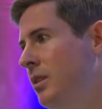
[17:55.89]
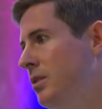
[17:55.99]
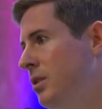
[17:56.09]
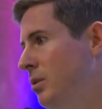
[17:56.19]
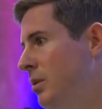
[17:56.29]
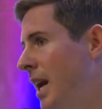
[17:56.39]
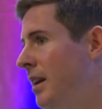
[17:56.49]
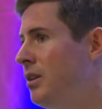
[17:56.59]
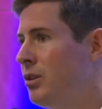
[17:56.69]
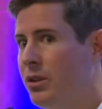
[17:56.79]
to add
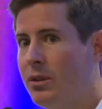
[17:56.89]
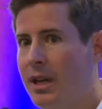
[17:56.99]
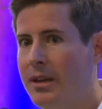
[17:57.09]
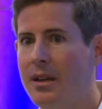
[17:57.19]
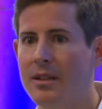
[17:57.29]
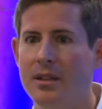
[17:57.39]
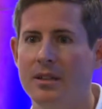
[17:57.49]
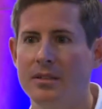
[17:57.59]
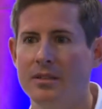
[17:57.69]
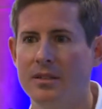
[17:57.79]
in your Google
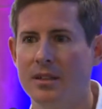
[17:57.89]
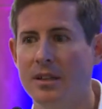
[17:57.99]
Analytics.